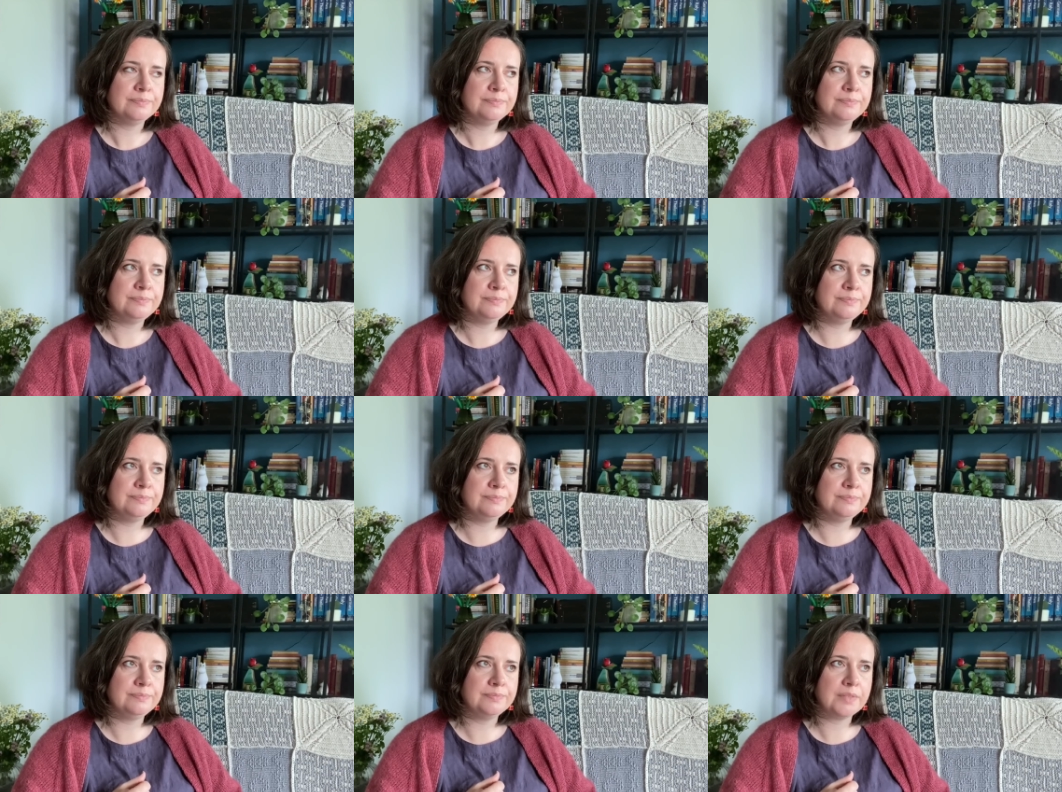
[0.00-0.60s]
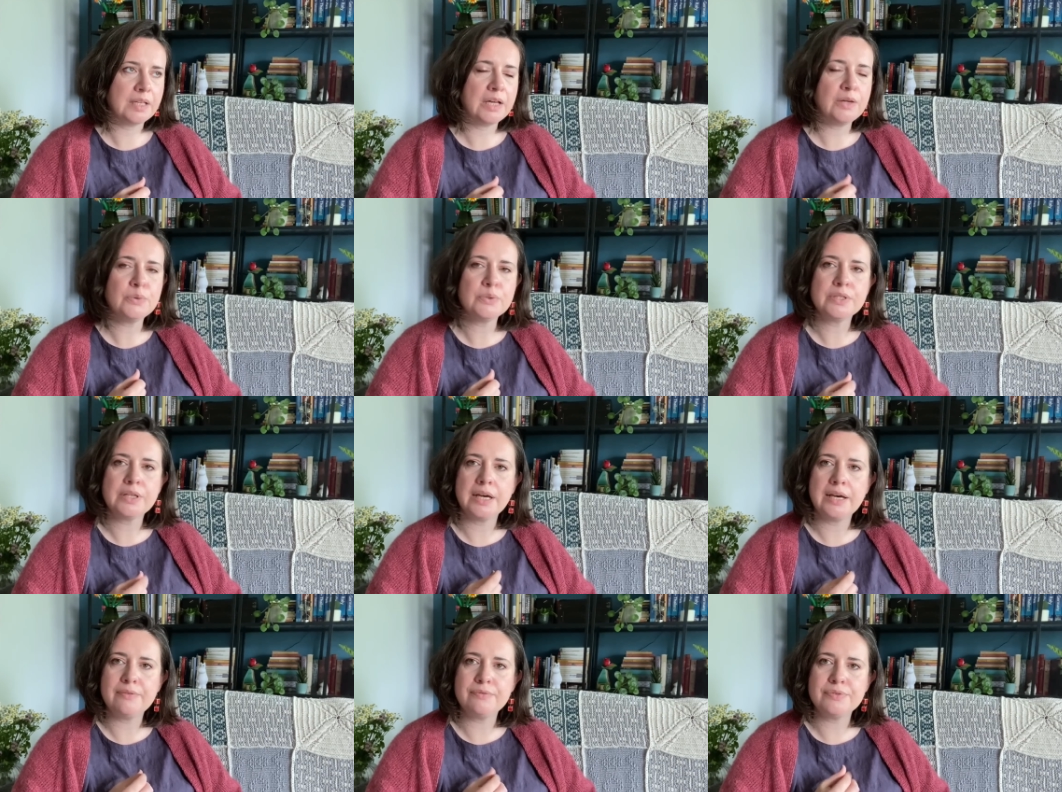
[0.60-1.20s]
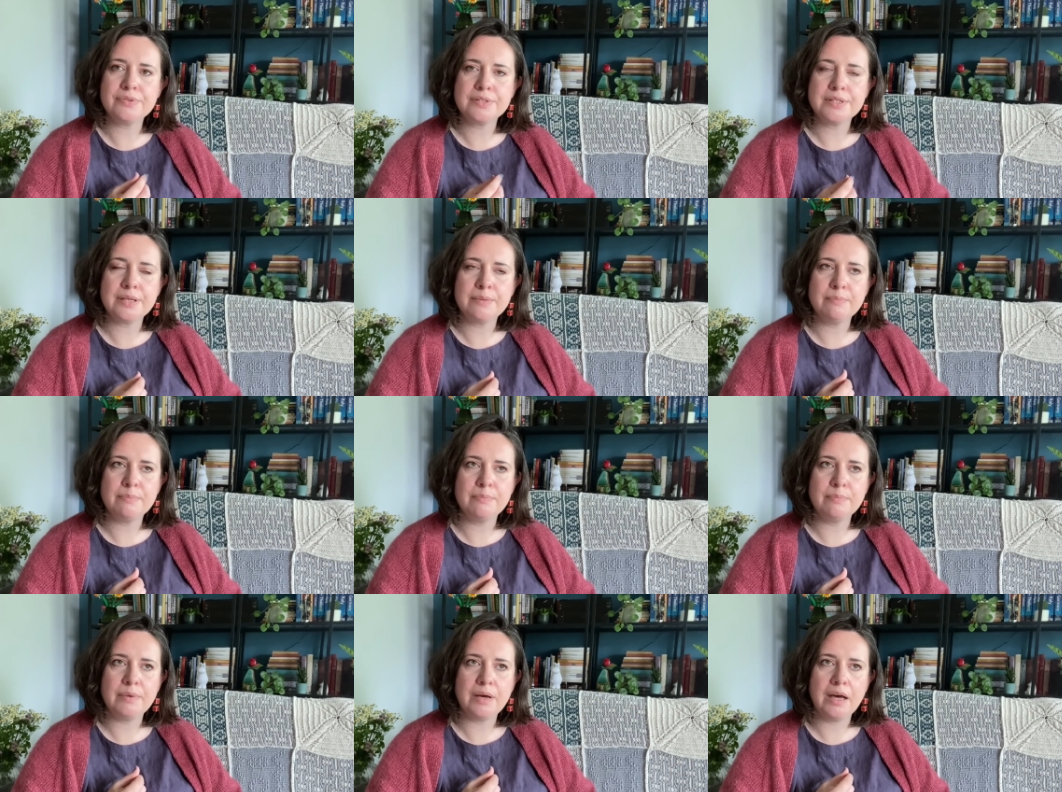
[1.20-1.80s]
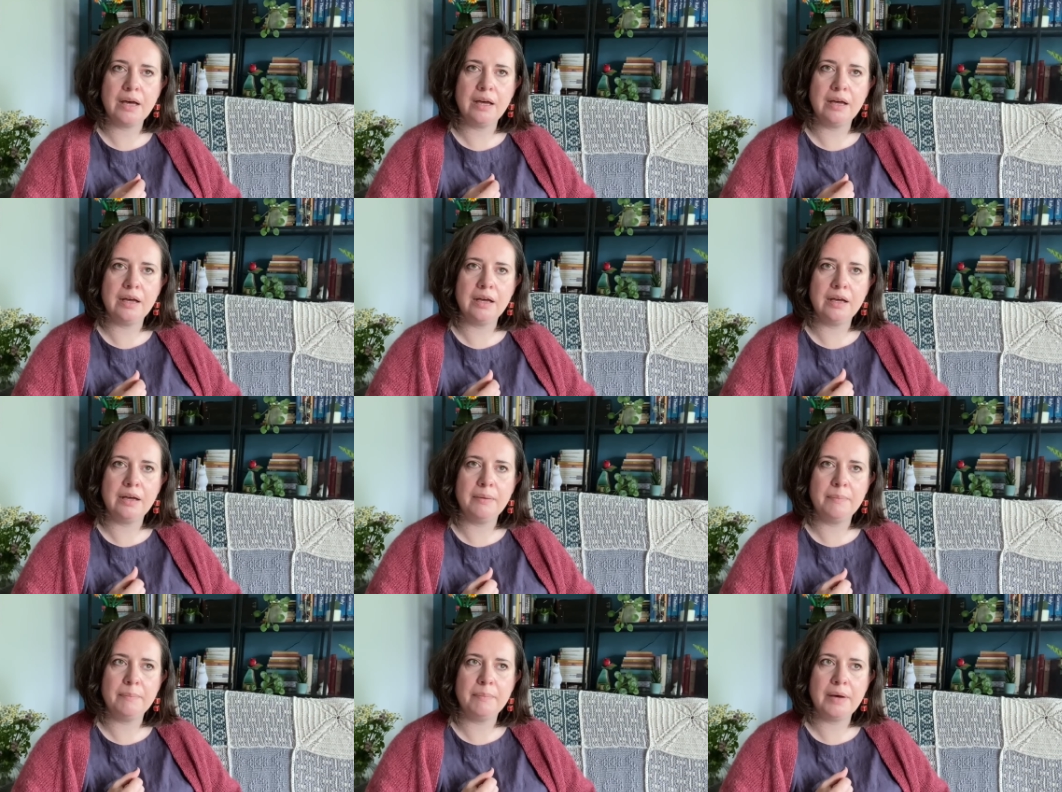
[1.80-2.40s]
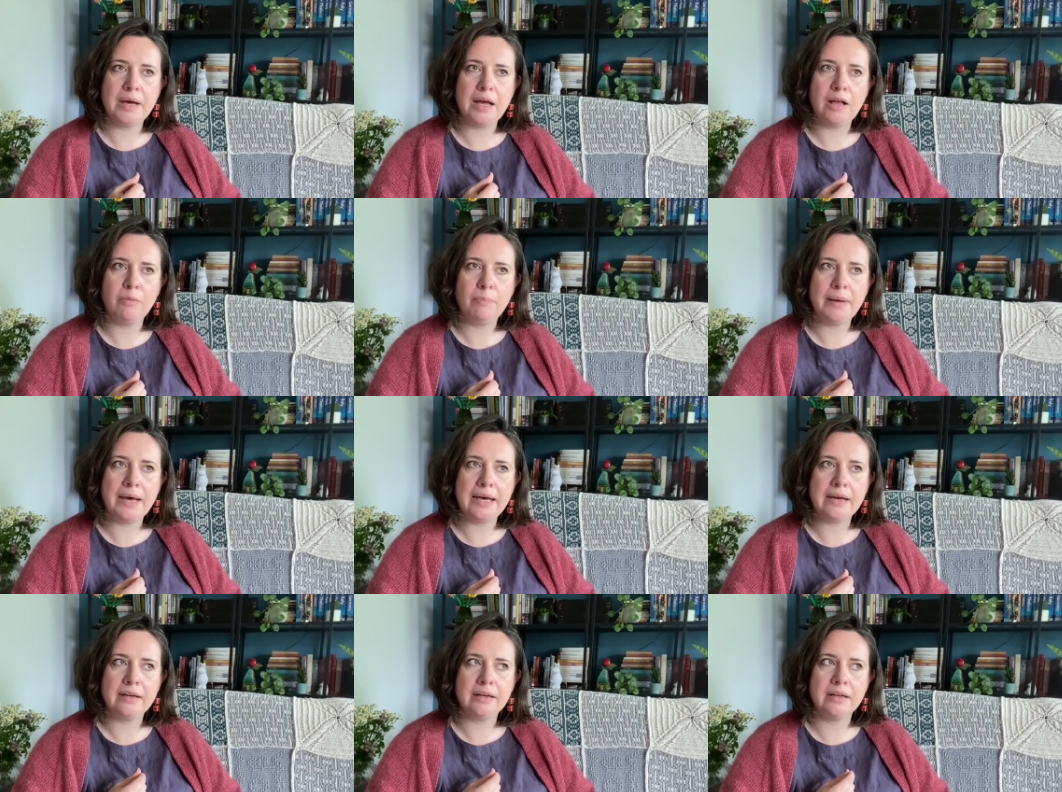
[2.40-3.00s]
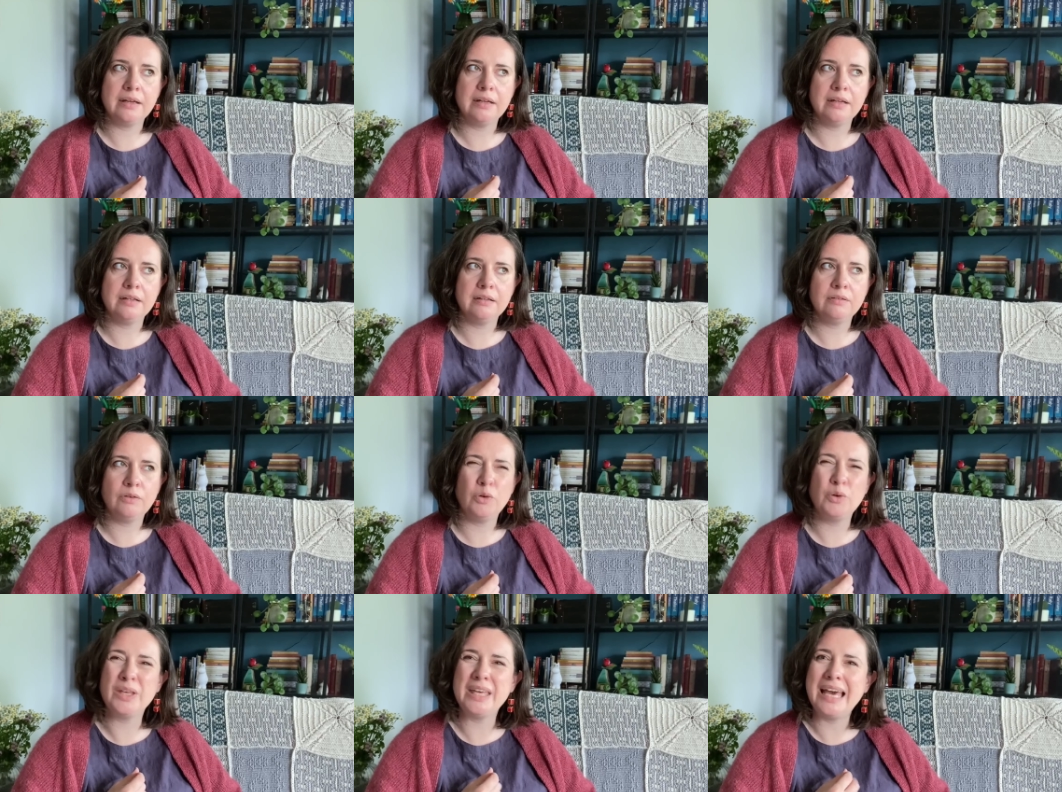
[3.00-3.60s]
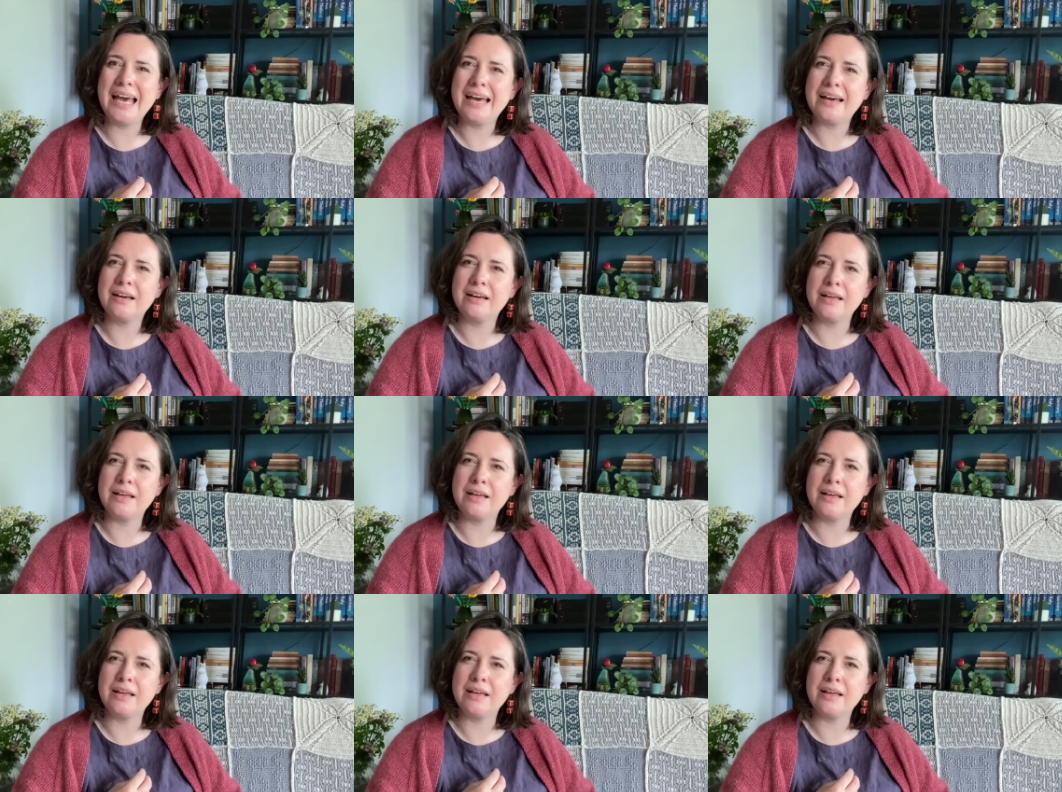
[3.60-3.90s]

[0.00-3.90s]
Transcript: I also have some alpaca or yak,